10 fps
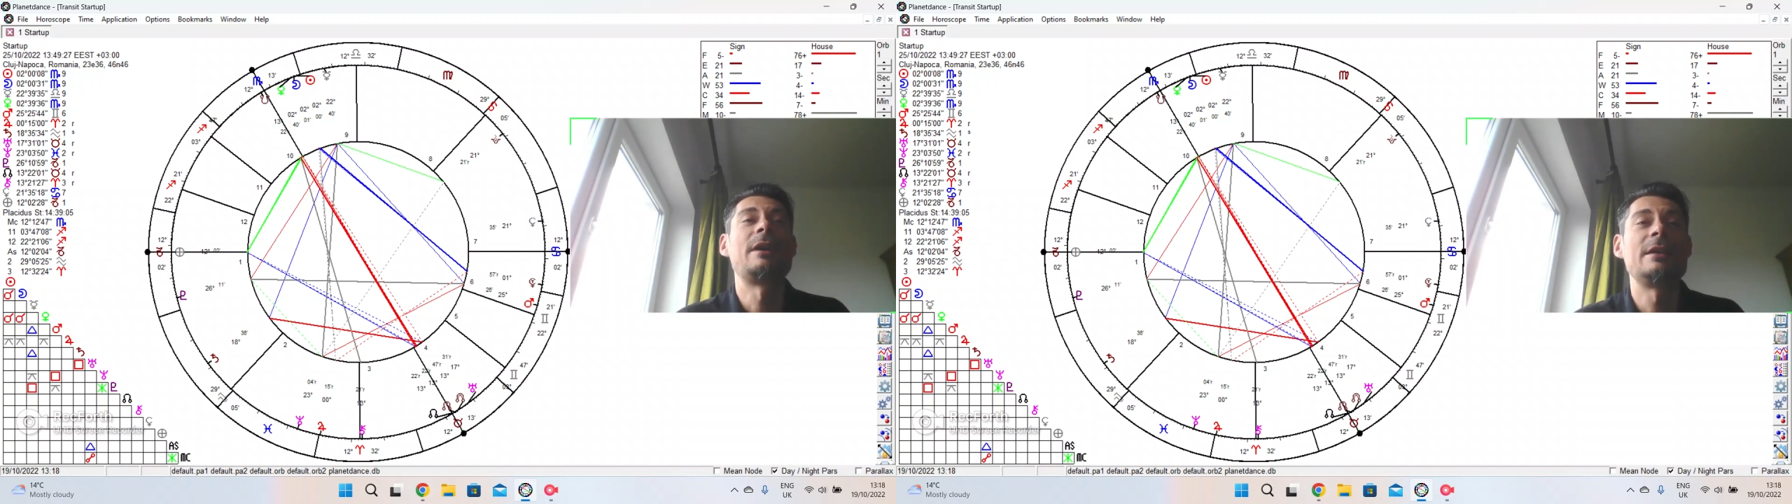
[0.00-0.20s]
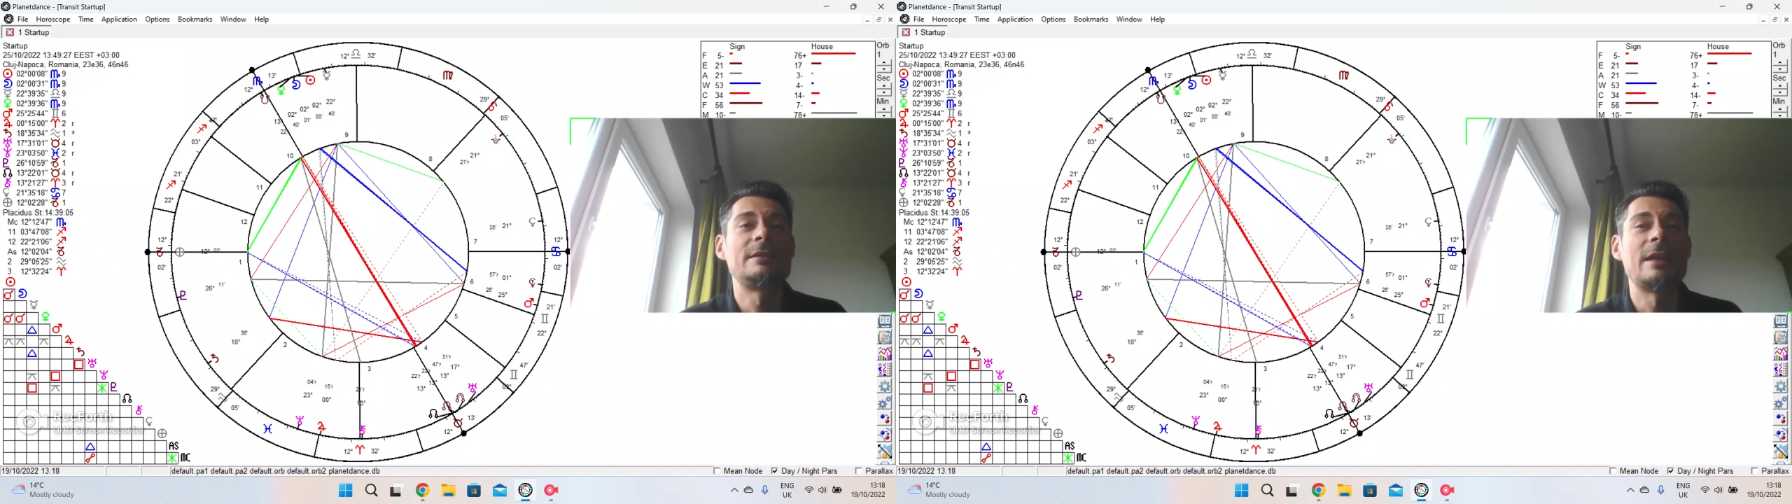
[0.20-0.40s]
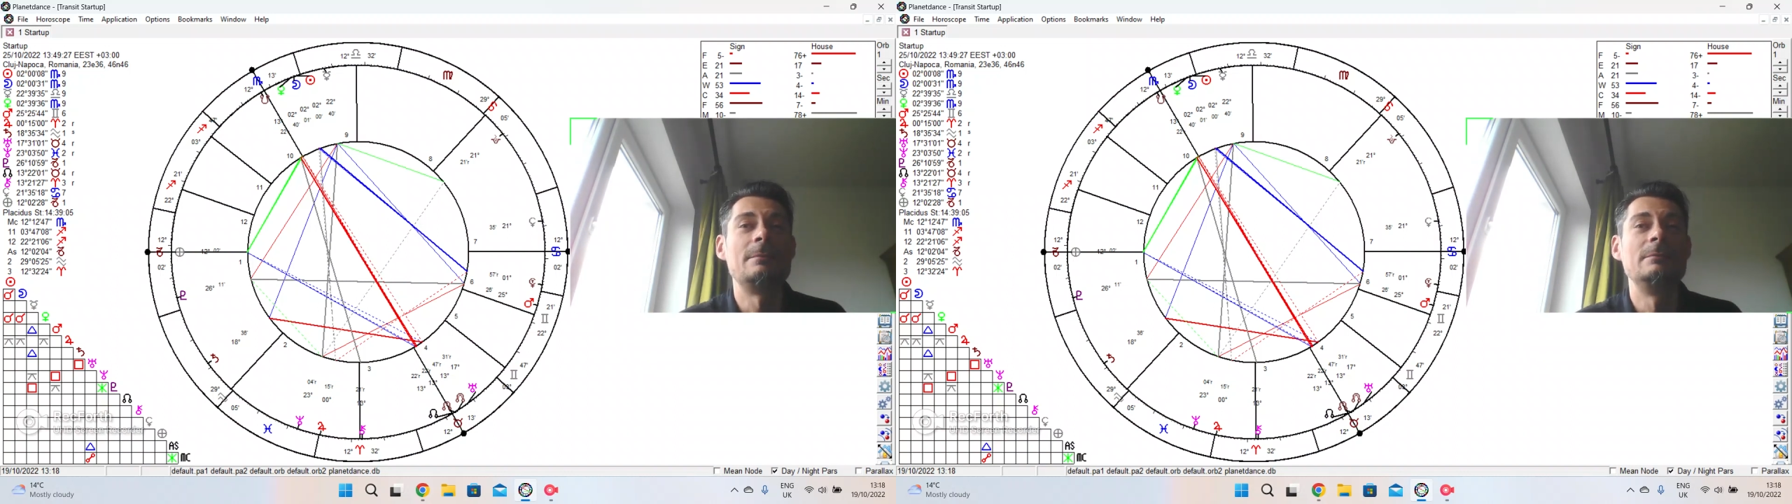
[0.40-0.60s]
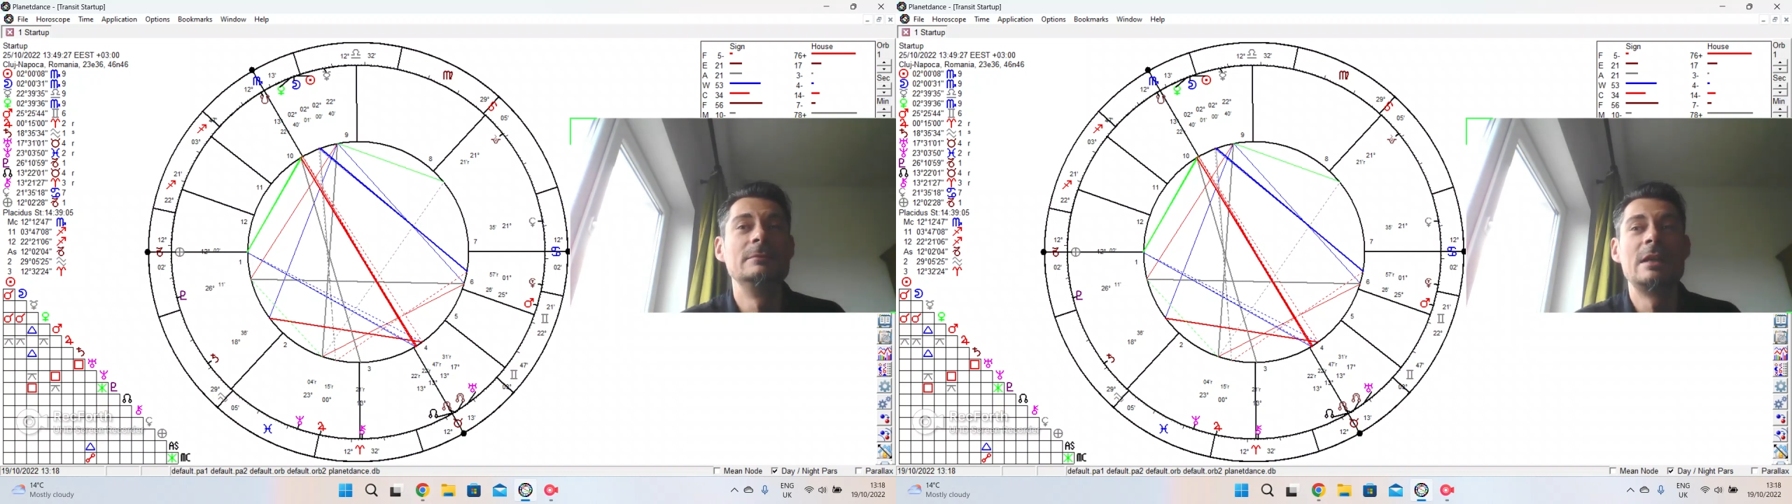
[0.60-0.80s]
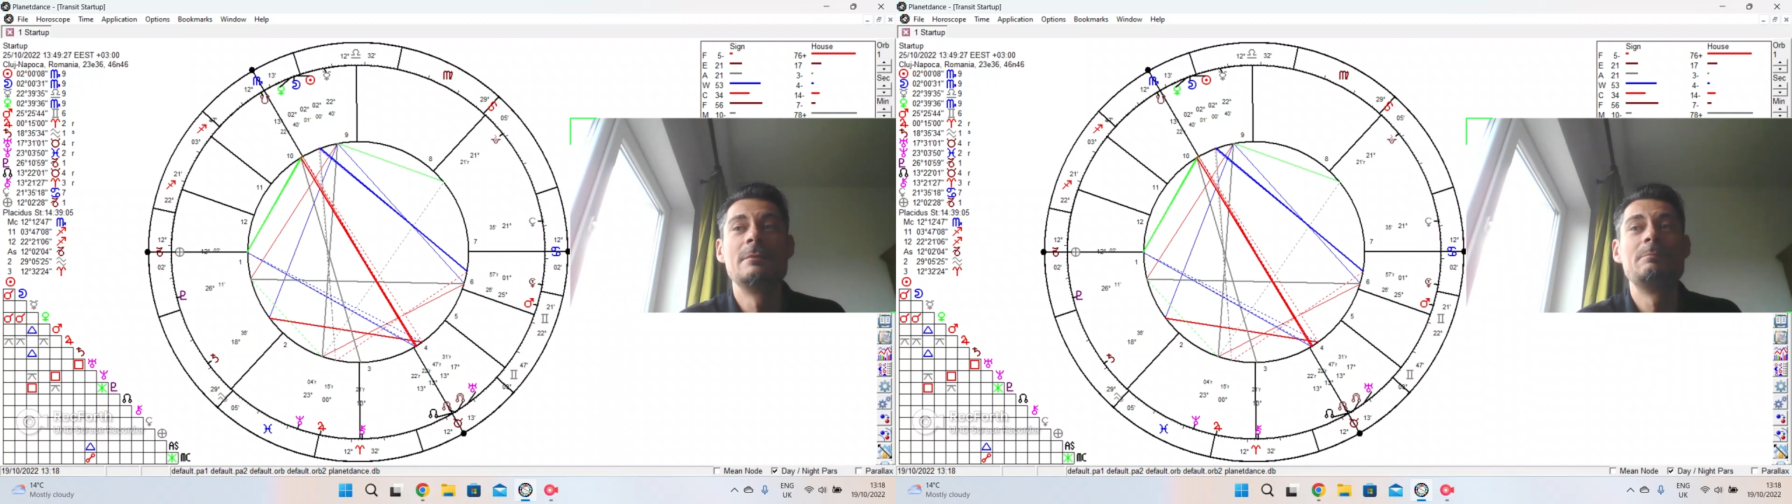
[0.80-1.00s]
things for
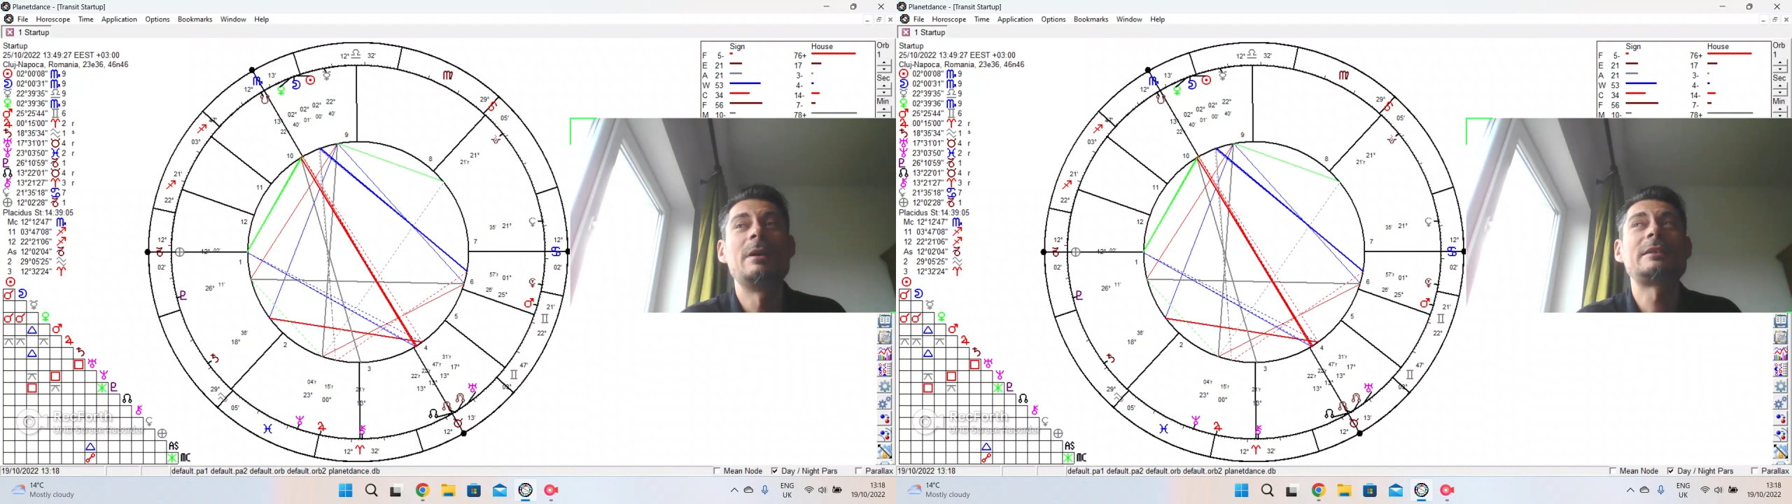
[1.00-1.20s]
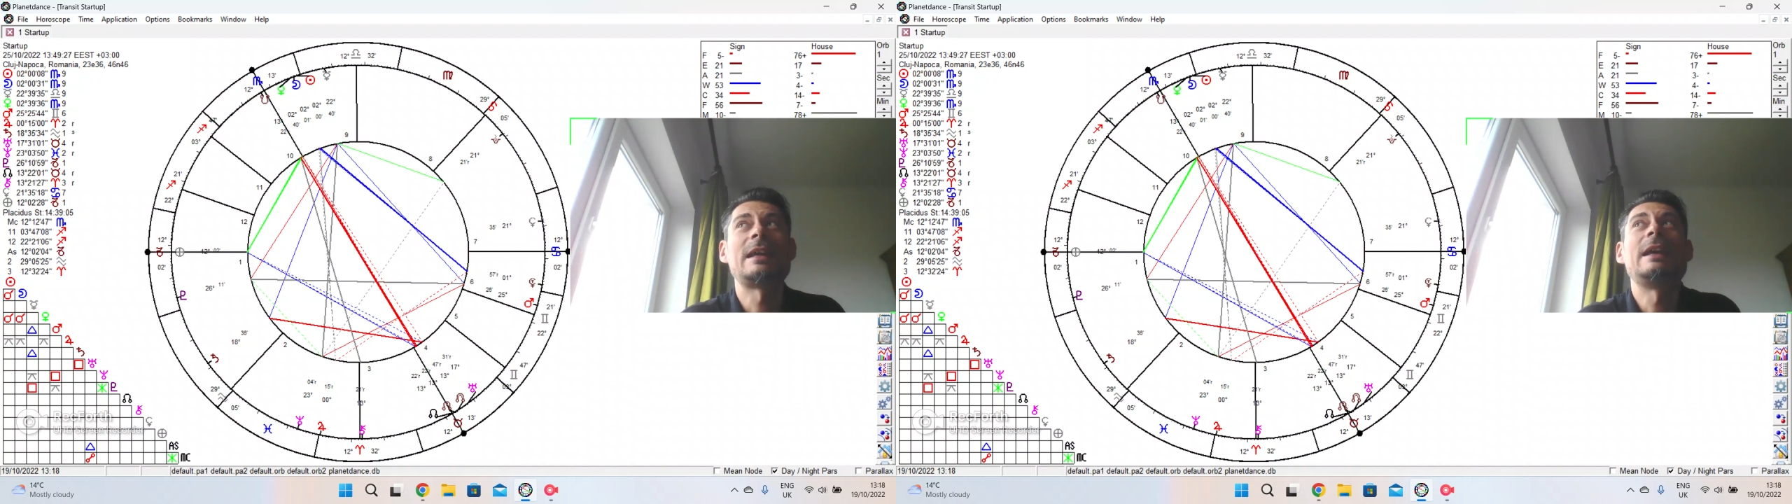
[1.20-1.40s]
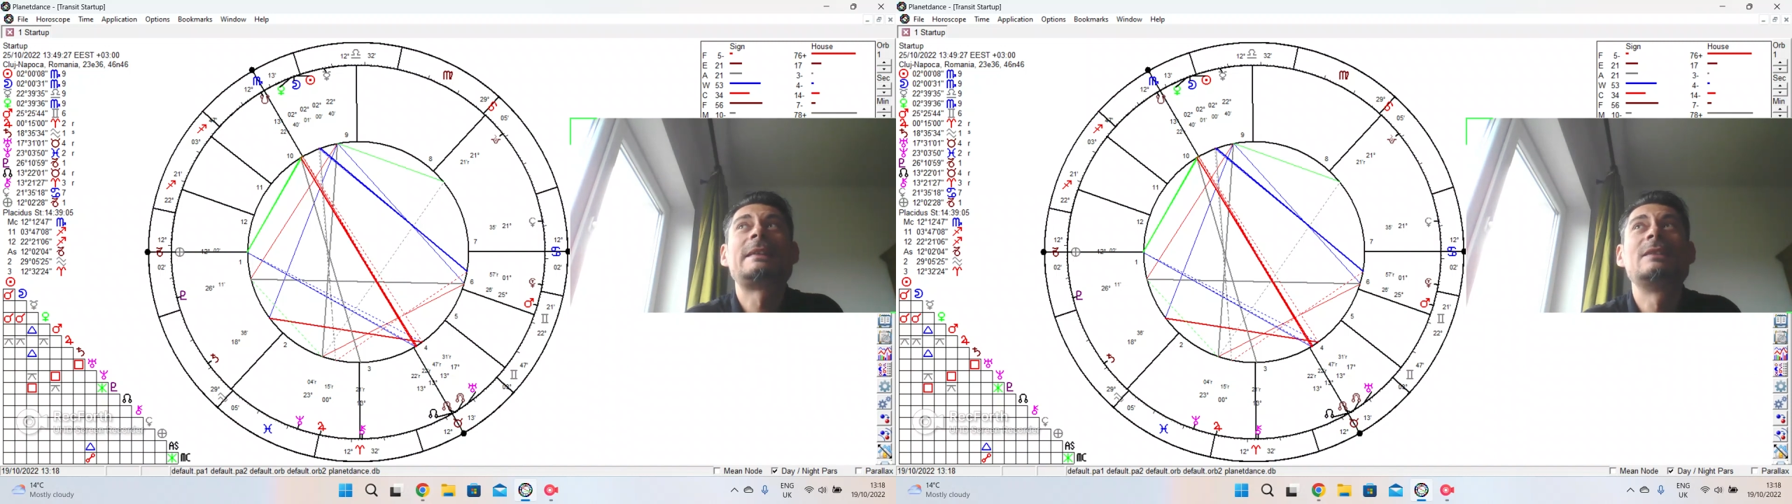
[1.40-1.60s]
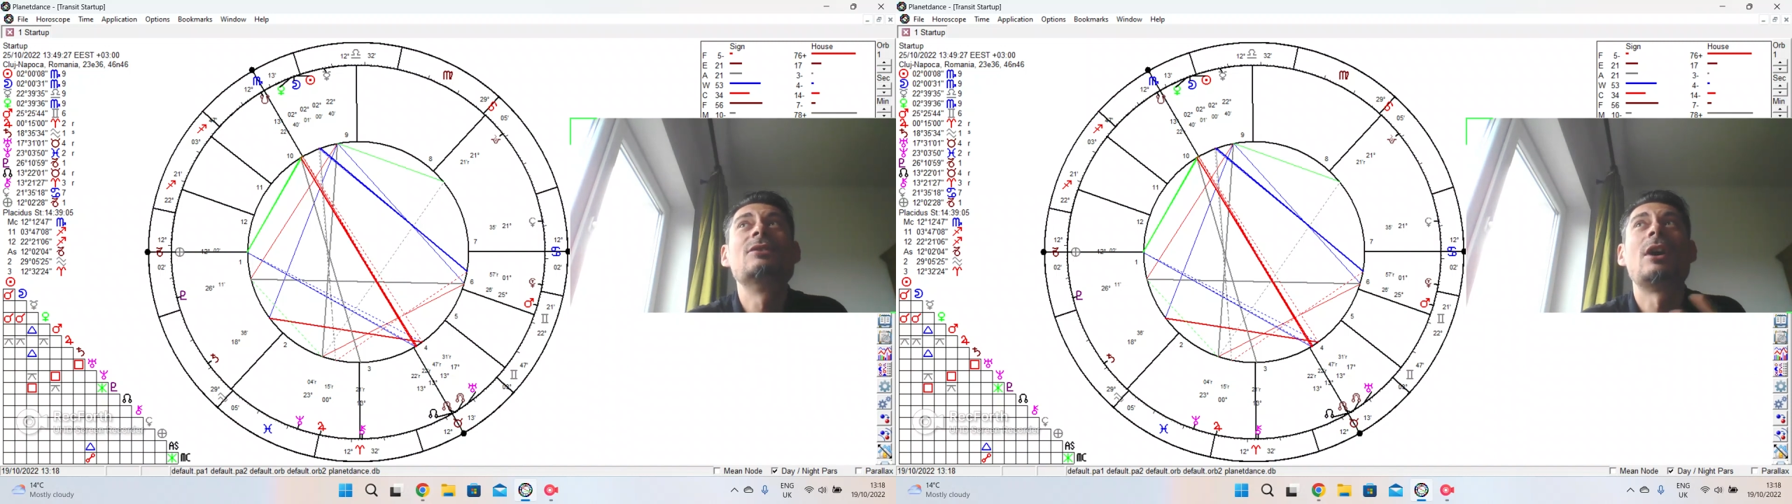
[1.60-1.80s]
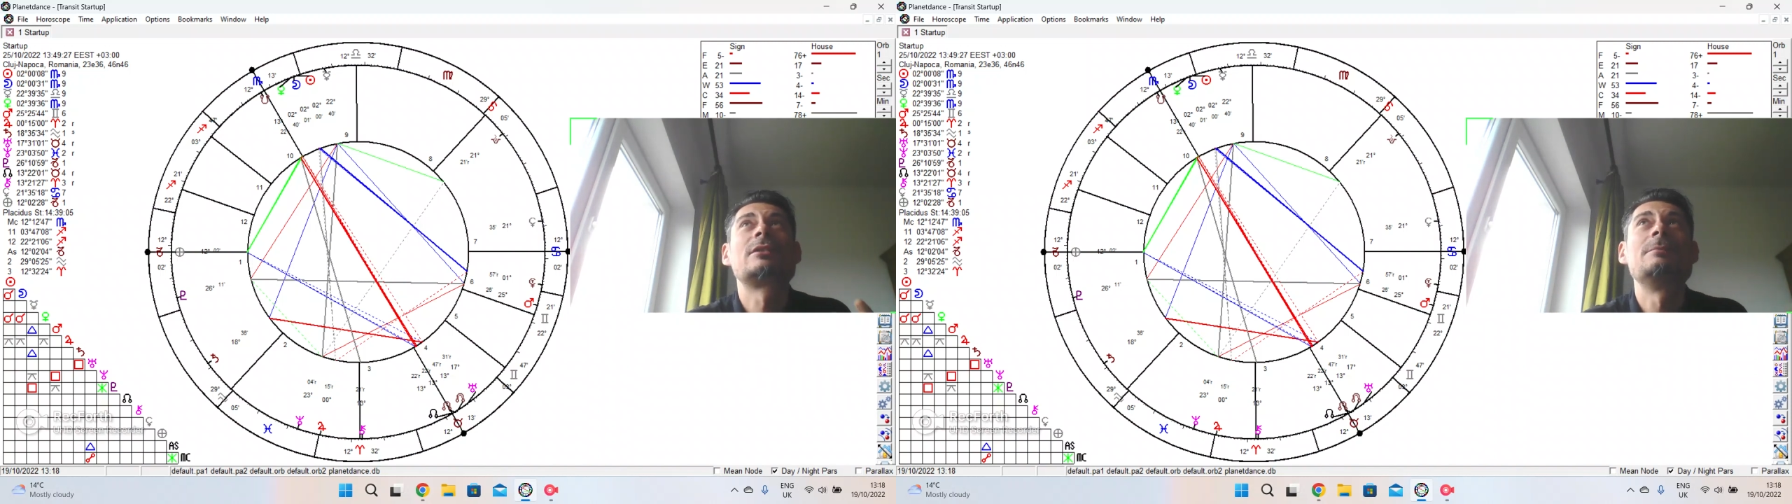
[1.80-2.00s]
their own value
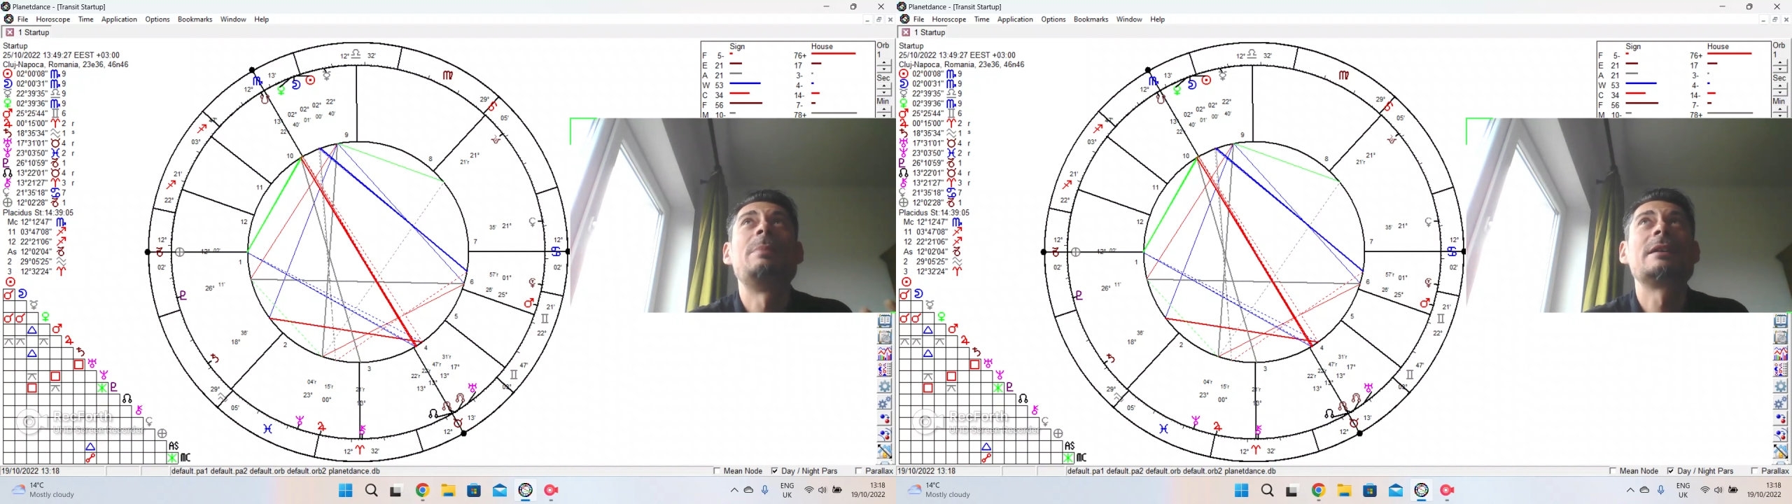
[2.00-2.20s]
system,